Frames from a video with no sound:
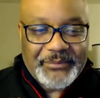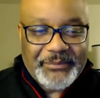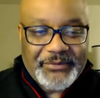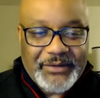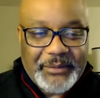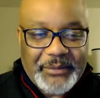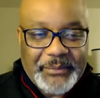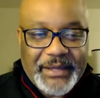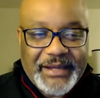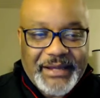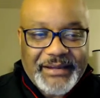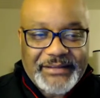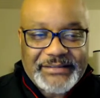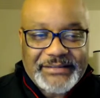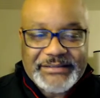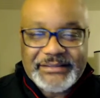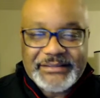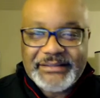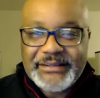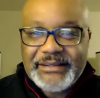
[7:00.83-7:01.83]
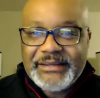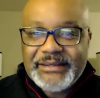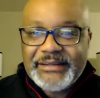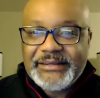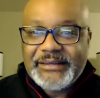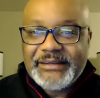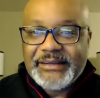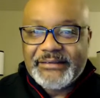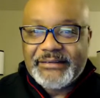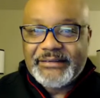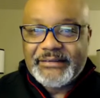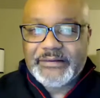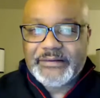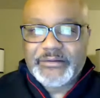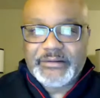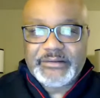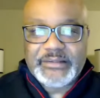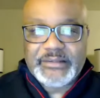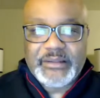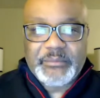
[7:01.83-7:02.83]
So I'm not into
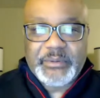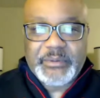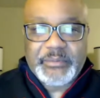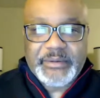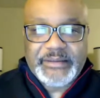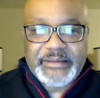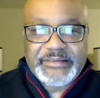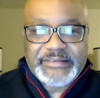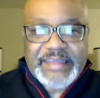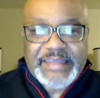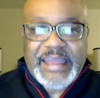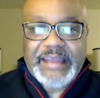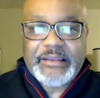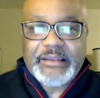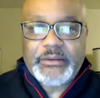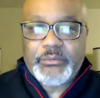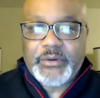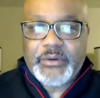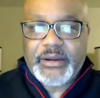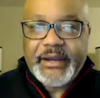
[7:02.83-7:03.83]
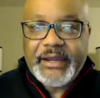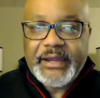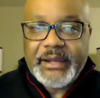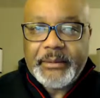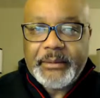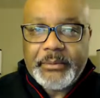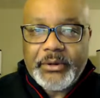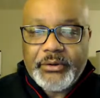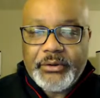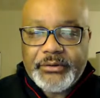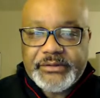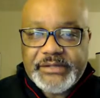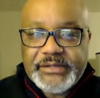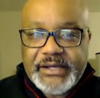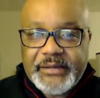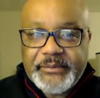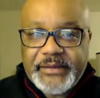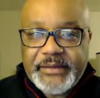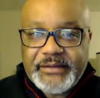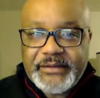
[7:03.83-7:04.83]
necessarily telling people exactly where I am all the
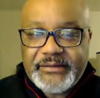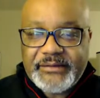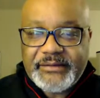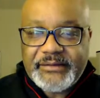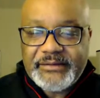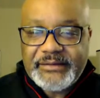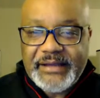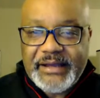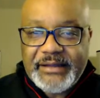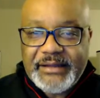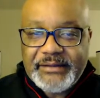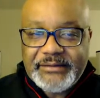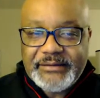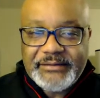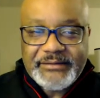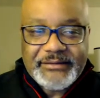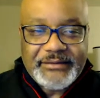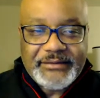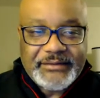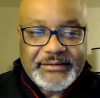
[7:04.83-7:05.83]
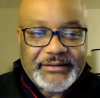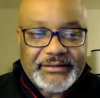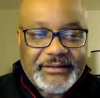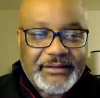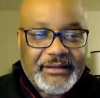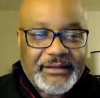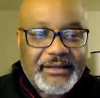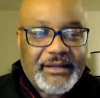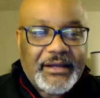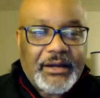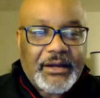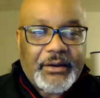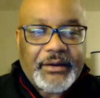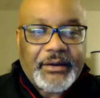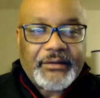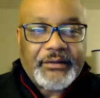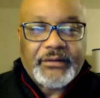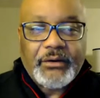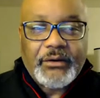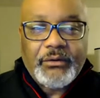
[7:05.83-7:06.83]
time. That's not good. All
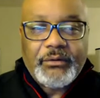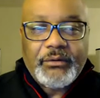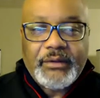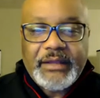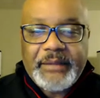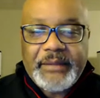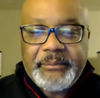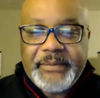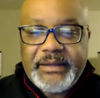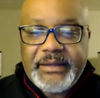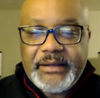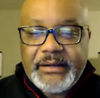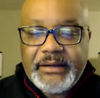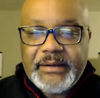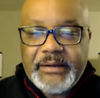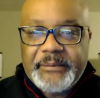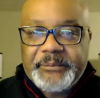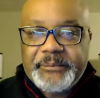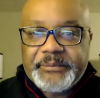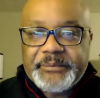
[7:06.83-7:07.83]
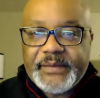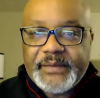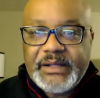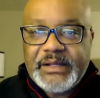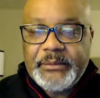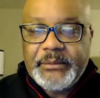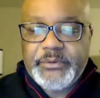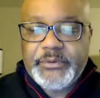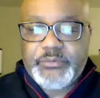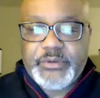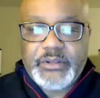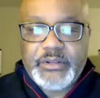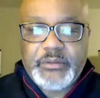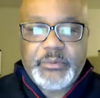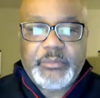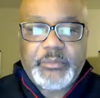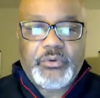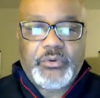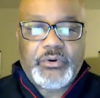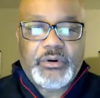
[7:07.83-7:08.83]
right, so let me read a little
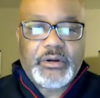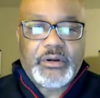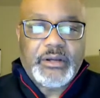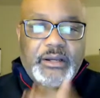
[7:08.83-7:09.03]
bit more.